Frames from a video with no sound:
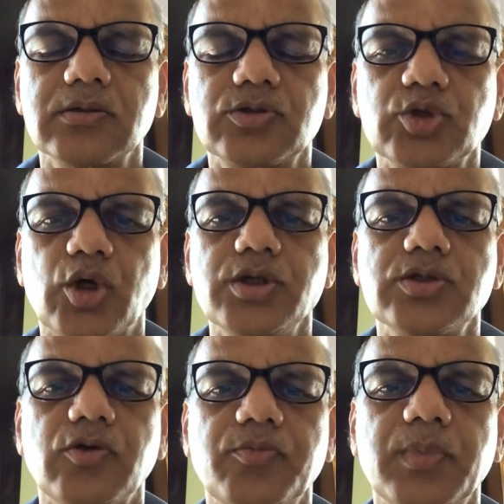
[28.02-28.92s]

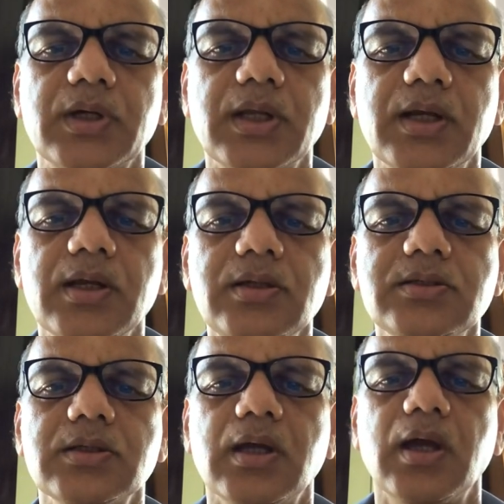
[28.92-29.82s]
choice of materials,
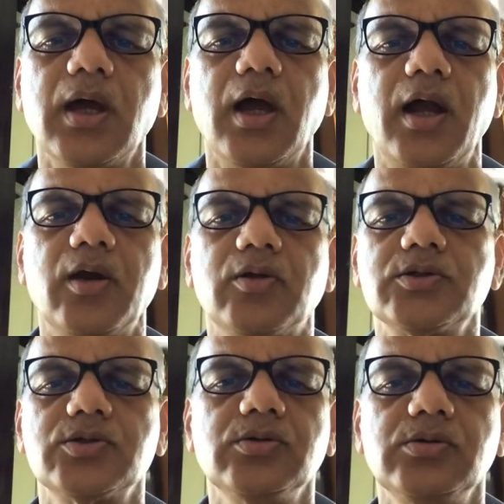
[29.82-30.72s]
and
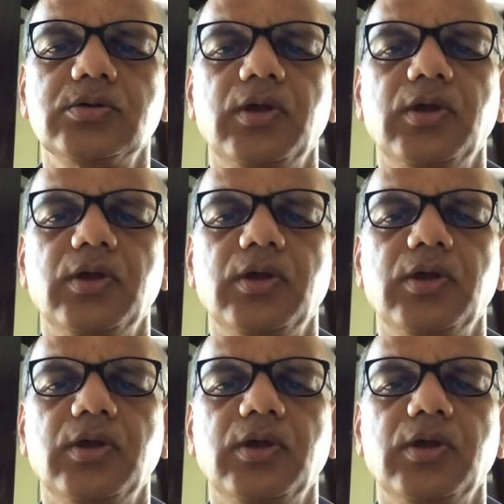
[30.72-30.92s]
also